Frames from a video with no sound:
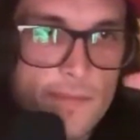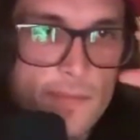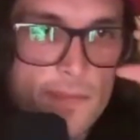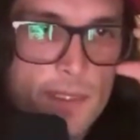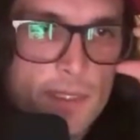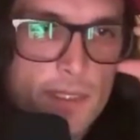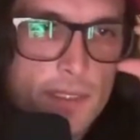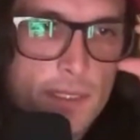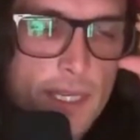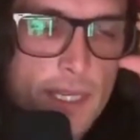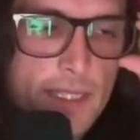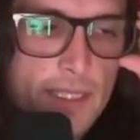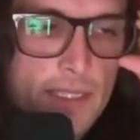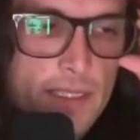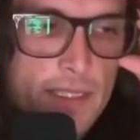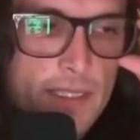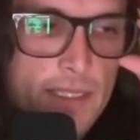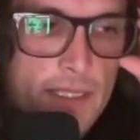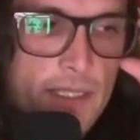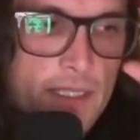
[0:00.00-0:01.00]
like
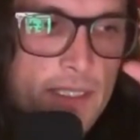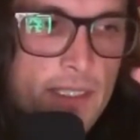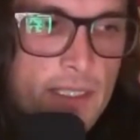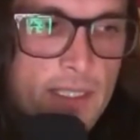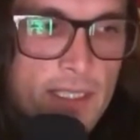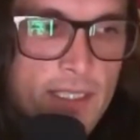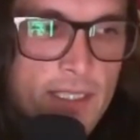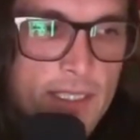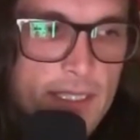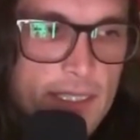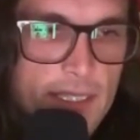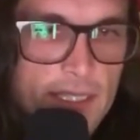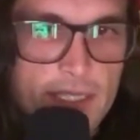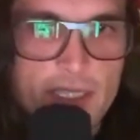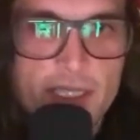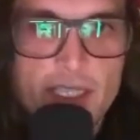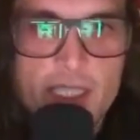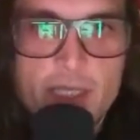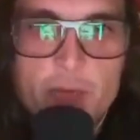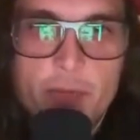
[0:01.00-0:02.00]

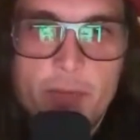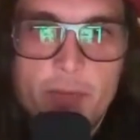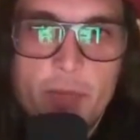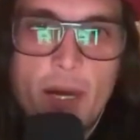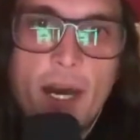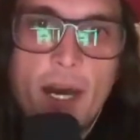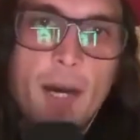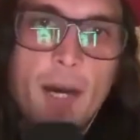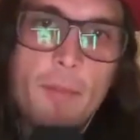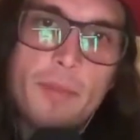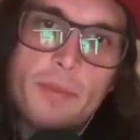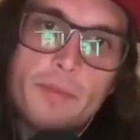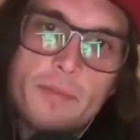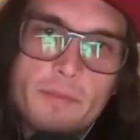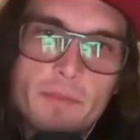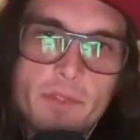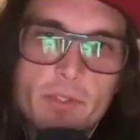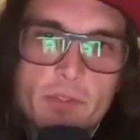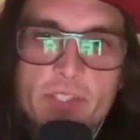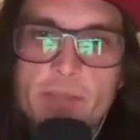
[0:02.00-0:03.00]
indie pop,
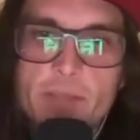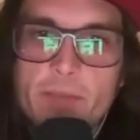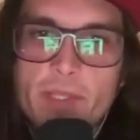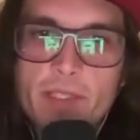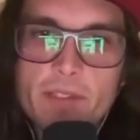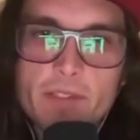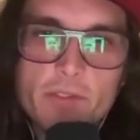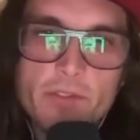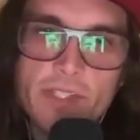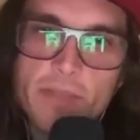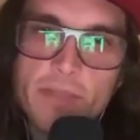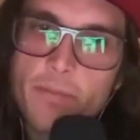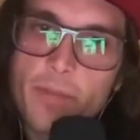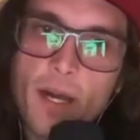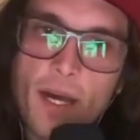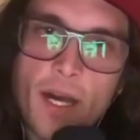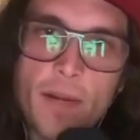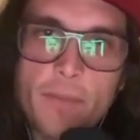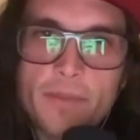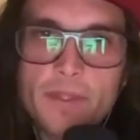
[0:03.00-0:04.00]
dream
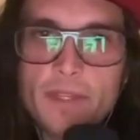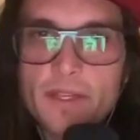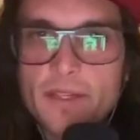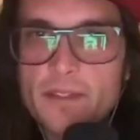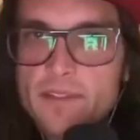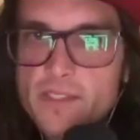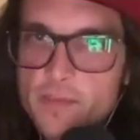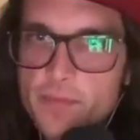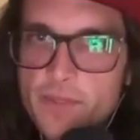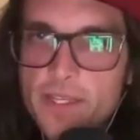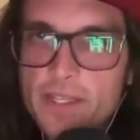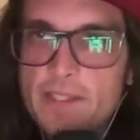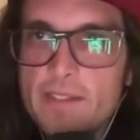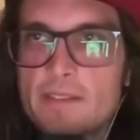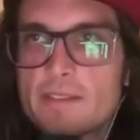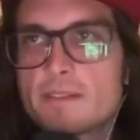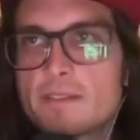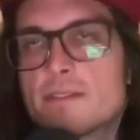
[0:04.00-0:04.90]
pop kind of space.